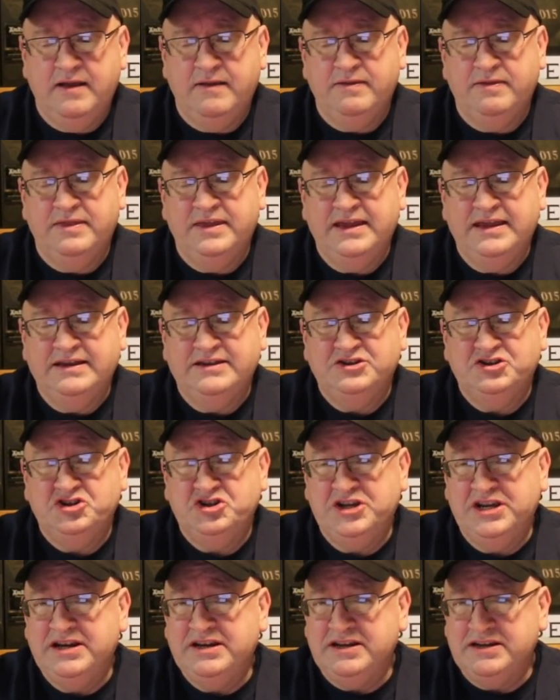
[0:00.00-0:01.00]
The
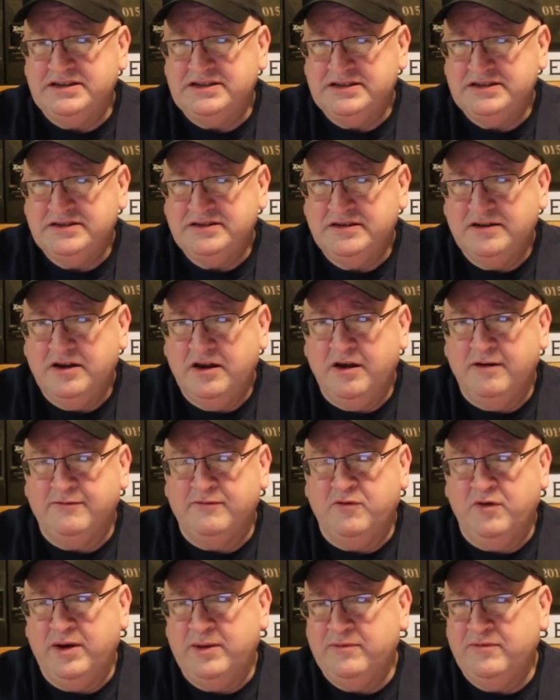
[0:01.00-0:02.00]
genus
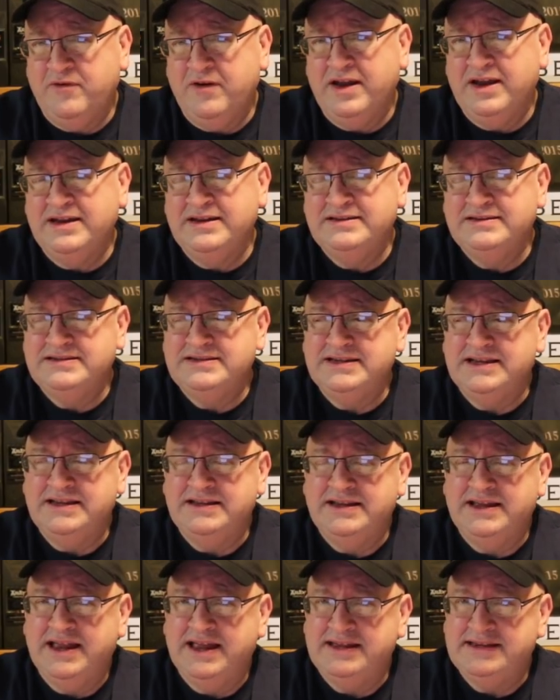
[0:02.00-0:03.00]
of grapevines
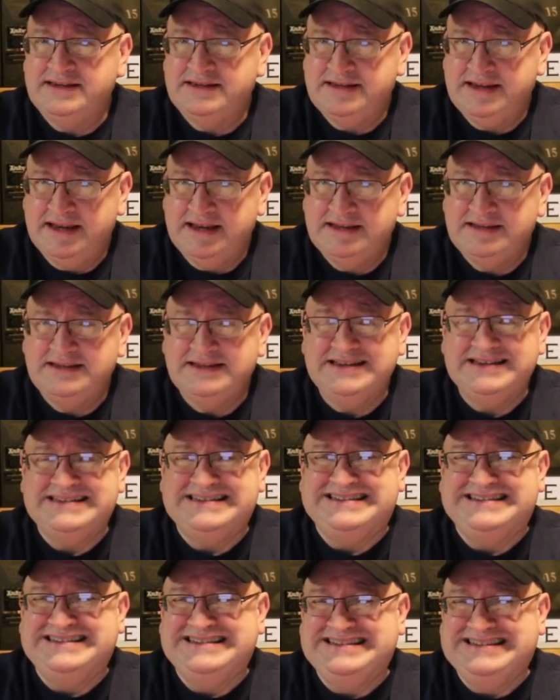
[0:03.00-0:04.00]
in the United States
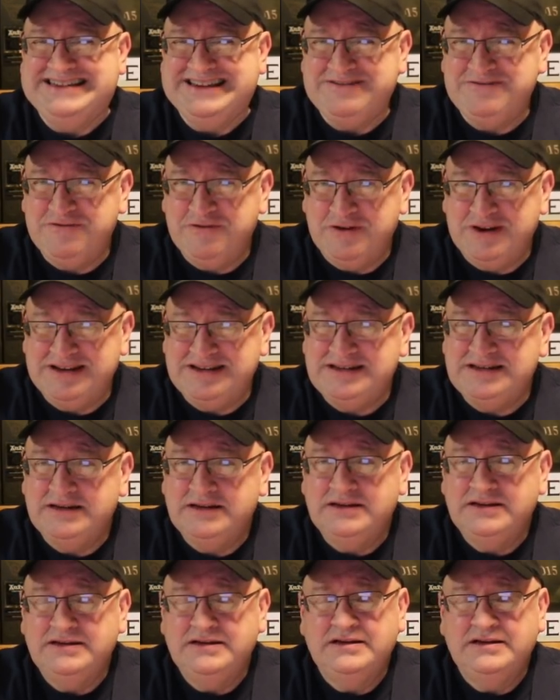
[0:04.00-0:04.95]
is different